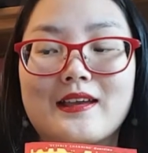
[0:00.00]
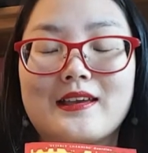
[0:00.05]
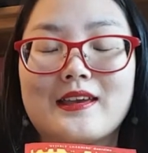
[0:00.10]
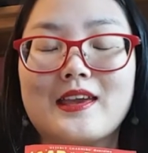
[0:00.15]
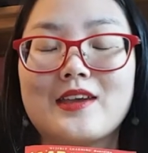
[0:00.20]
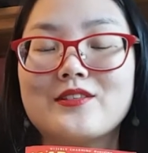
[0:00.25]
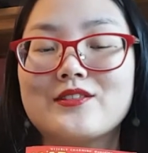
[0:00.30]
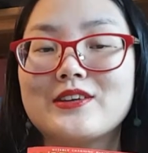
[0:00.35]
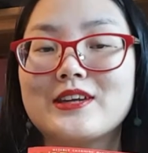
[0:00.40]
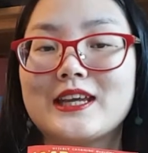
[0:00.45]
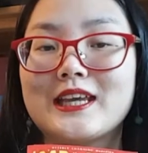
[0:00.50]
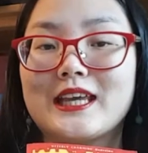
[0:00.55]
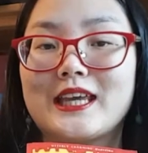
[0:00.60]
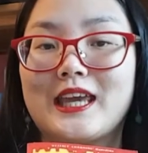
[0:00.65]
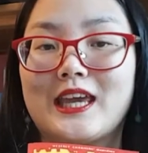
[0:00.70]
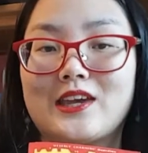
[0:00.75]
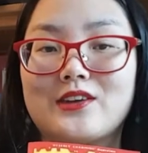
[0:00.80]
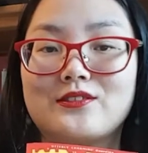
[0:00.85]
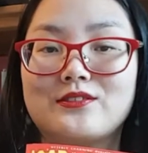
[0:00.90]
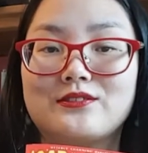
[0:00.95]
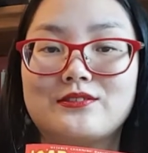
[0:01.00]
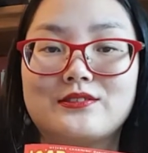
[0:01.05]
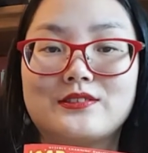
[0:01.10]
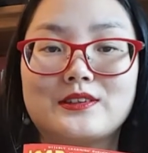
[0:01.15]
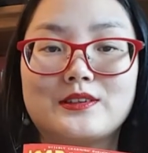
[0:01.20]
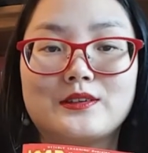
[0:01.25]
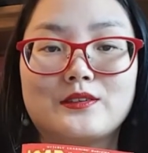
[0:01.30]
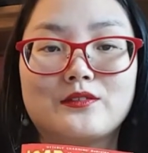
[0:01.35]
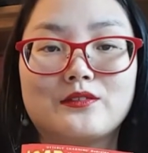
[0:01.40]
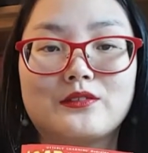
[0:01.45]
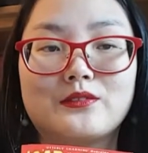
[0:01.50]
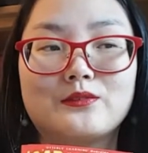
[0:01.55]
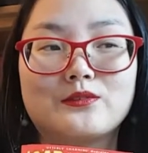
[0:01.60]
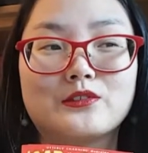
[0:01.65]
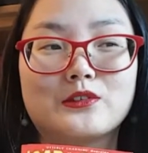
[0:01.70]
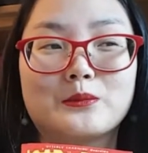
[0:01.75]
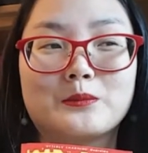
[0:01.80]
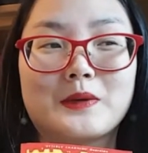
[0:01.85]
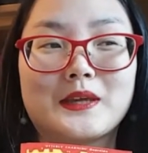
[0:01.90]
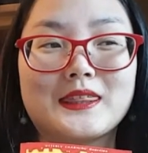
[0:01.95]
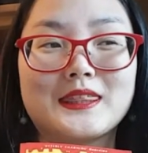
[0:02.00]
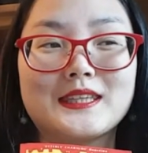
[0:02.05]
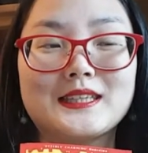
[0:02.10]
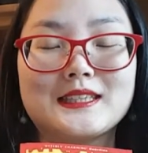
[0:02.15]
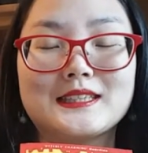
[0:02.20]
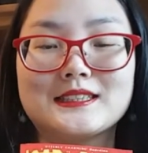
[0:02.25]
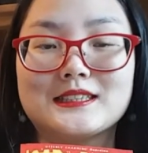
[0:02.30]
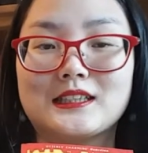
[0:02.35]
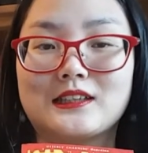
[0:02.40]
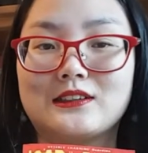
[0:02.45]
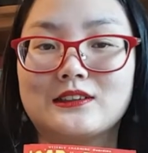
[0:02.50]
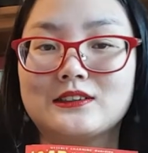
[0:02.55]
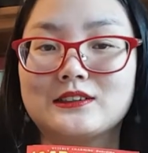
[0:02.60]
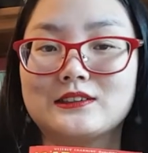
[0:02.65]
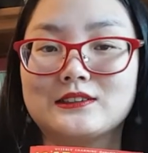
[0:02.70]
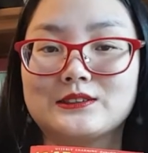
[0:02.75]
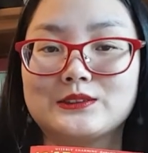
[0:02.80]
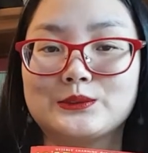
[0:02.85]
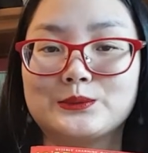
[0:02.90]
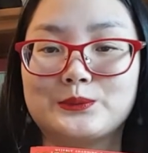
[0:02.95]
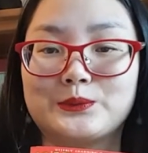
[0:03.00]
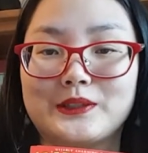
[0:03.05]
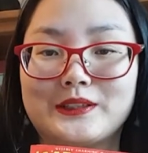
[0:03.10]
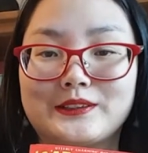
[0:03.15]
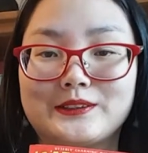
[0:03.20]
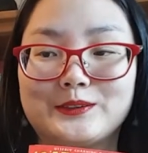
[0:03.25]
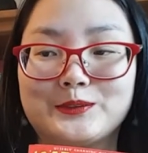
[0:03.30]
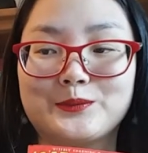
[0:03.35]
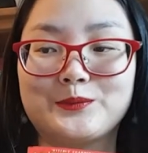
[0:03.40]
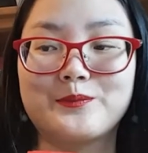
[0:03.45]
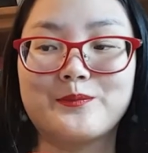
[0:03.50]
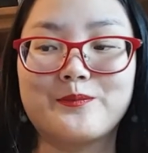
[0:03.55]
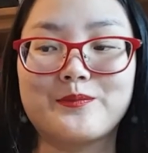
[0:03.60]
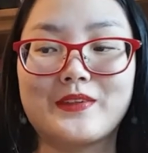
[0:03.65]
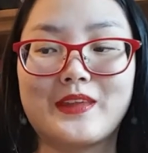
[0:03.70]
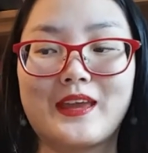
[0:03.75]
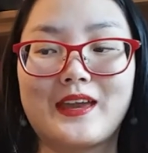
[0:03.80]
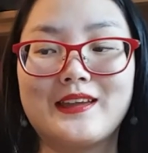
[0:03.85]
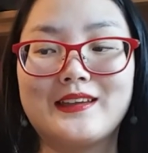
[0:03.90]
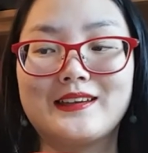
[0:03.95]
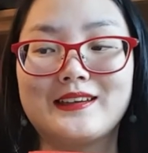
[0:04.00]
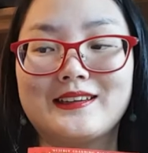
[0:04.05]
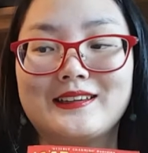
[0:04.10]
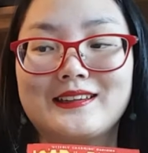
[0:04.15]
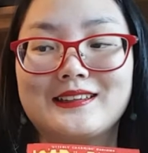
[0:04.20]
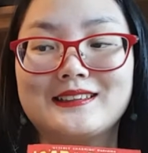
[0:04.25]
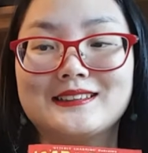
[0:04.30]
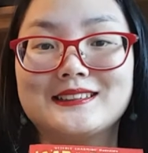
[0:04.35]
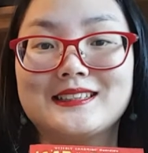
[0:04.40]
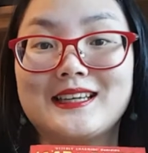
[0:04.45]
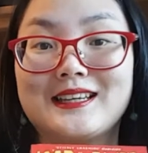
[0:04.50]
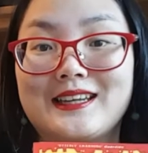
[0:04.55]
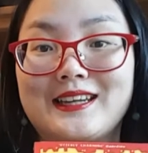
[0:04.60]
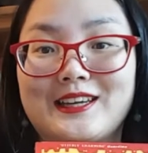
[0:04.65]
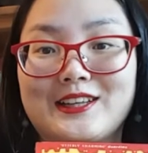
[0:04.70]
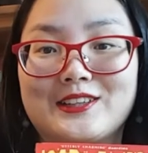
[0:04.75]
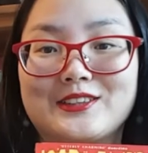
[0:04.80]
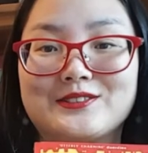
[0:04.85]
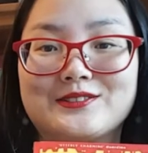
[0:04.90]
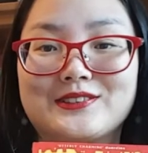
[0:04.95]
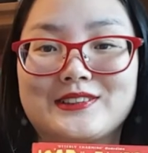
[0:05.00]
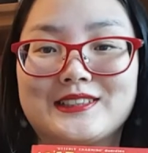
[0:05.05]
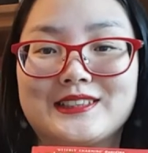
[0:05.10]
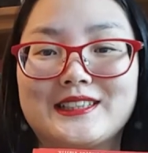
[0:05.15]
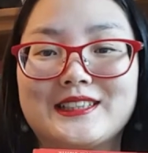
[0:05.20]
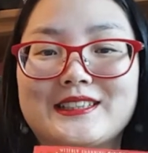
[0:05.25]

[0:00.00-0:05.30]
given a gift from, I think, his uncle's will, and it is an elephant.